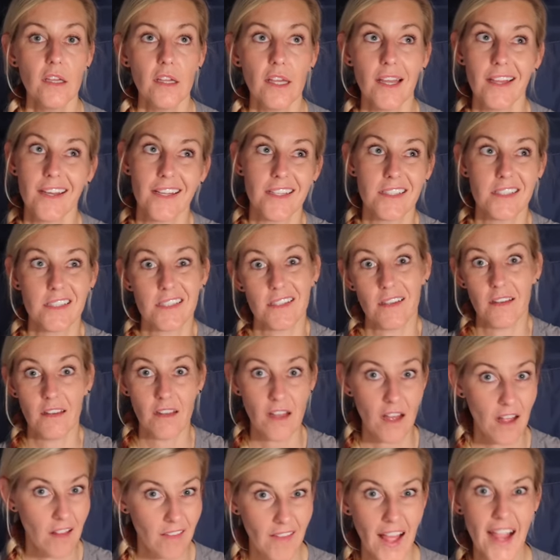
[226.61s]
and it's
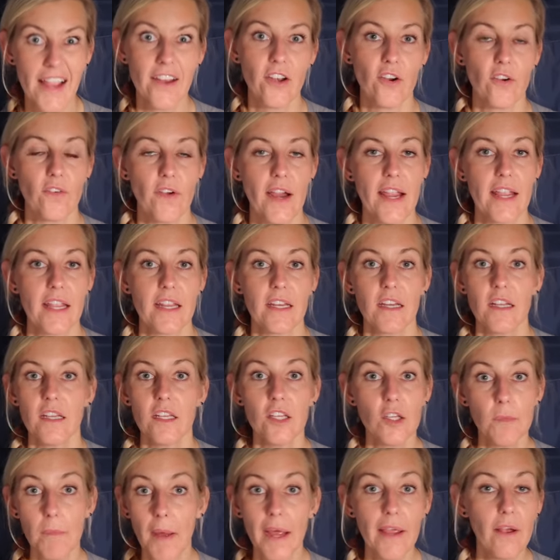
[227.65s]
a lighter rain,
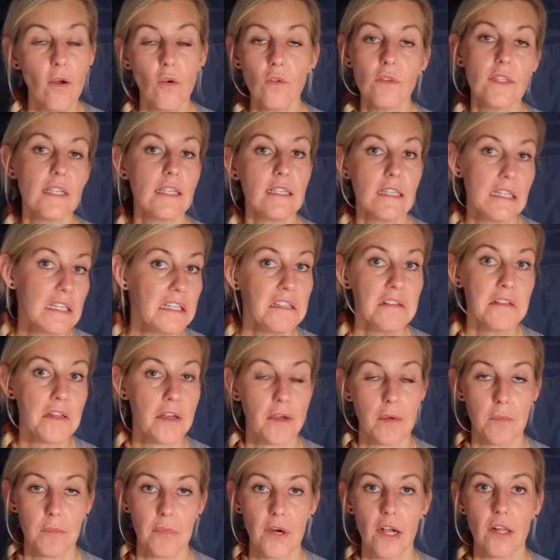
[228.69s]
you might only need the
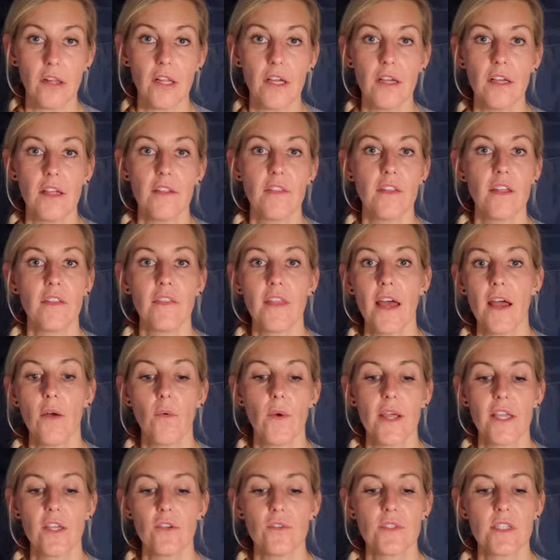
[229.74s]
umbrella, and then that
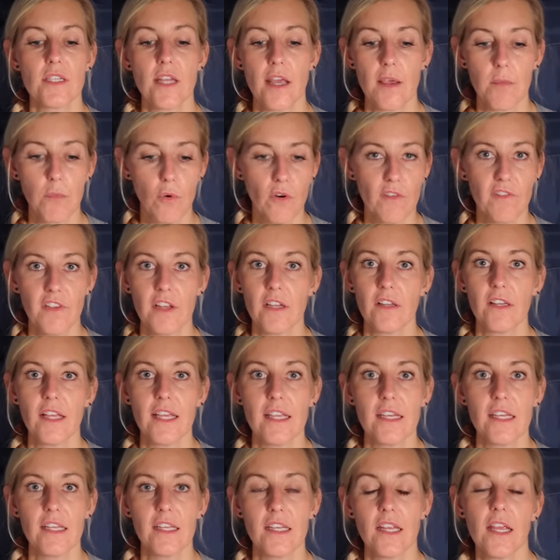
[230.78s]
way you stay more
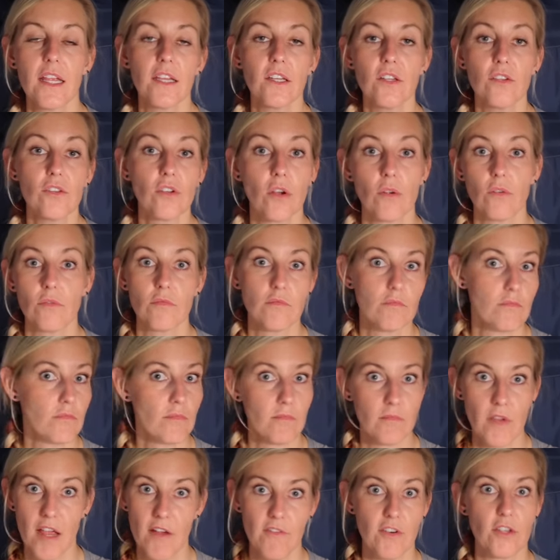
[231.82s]
ventilated and you don't
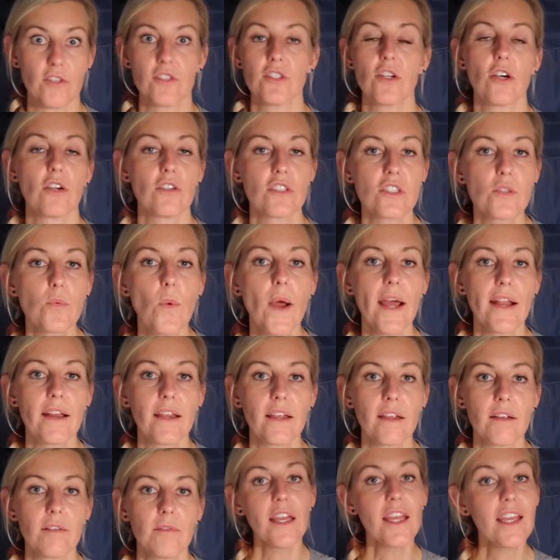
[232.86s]
ever start sweating.